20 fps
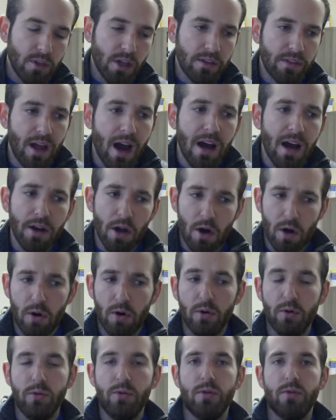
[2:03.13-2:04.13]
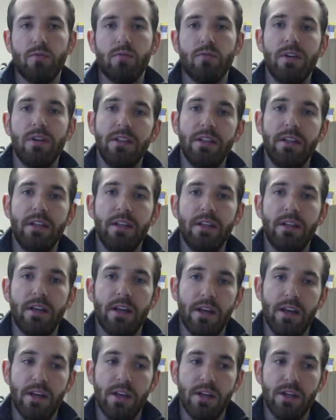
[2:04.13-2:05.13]
Non-owned really
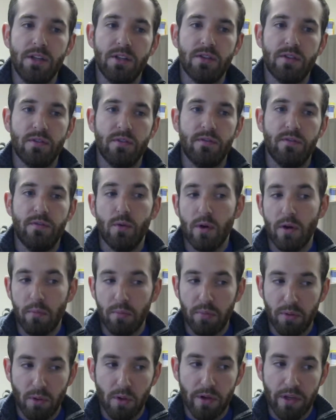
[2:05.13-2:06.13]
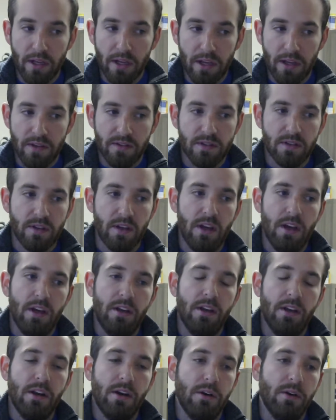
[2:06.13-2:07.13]
is for employees.
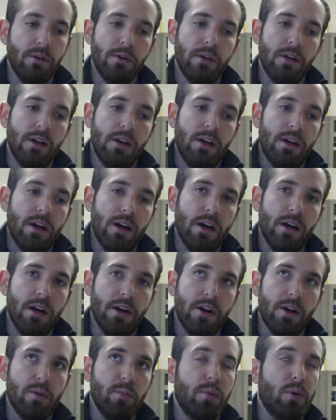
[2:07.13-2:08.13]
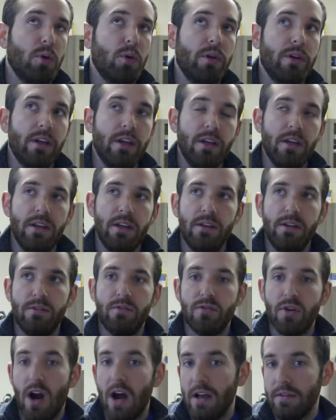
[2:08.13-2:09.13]
Your employee
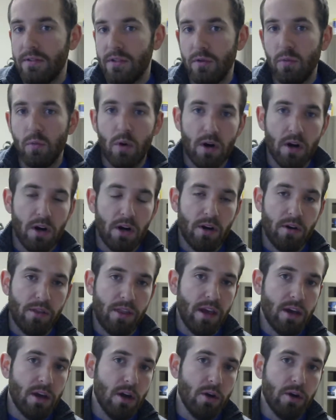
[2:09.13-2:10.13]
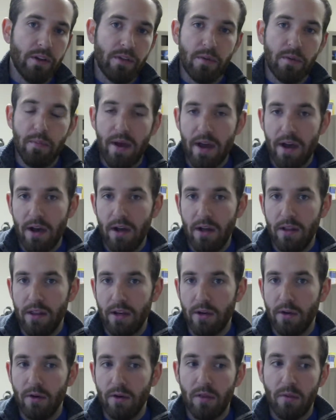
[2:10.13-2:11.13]
drives to work, they go get the mail,
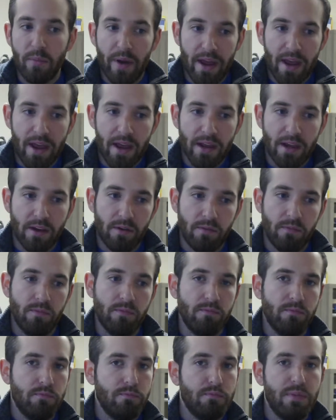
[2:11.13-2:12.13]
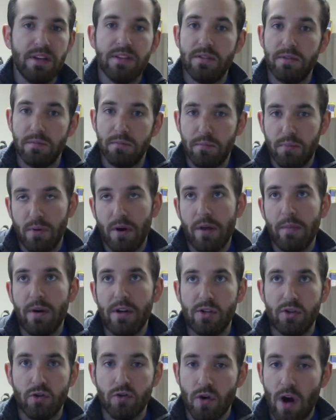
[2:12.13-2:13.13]
they go to the bank, pretty
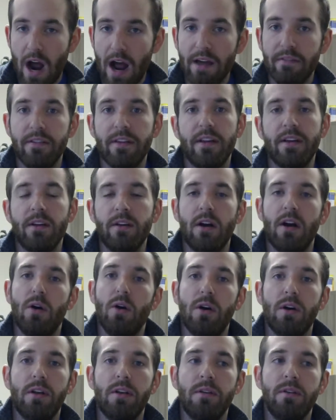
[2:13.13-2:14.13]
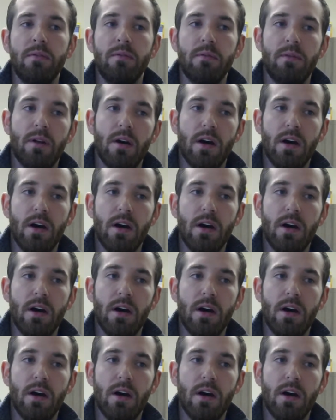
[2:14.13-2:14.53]
much driving on